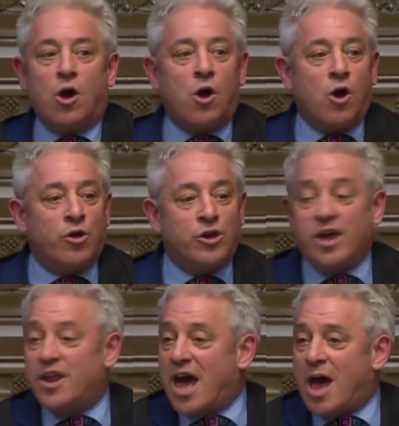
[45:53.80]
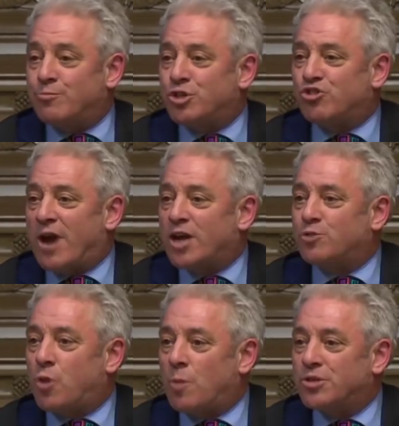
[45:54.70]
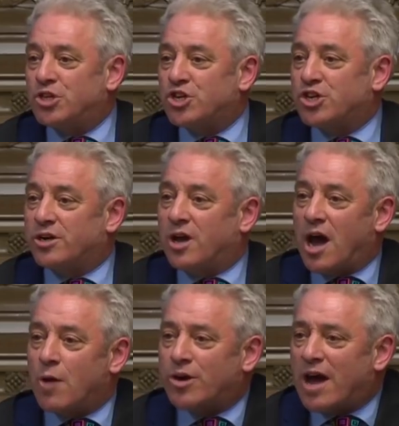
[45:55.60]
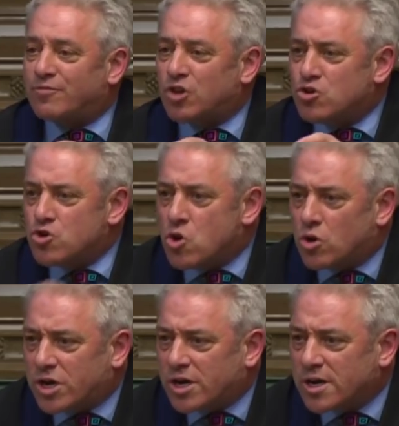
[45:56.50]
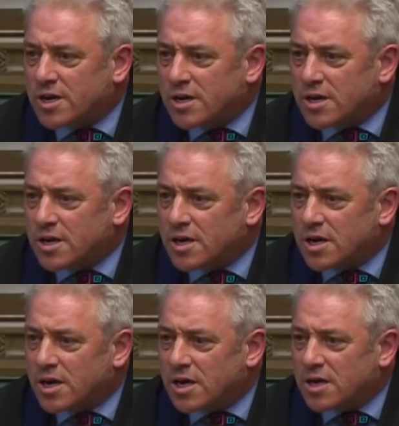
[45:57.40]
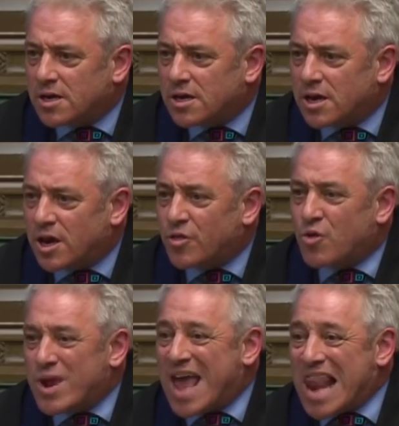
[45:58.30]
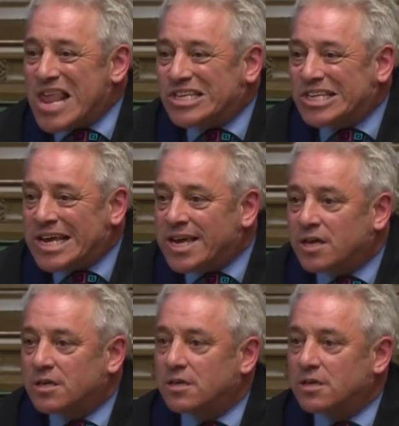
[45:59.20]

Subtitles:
on an abstract proposition. I would have to look at the reality